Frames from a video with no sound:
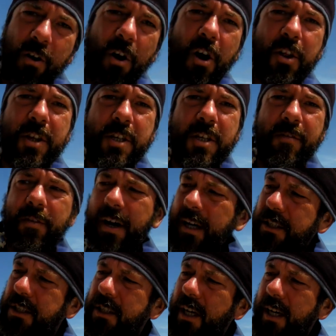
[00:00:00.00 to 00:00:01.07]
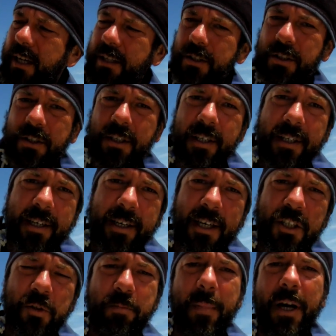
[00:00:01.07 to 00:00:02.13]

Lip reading: And all this device does is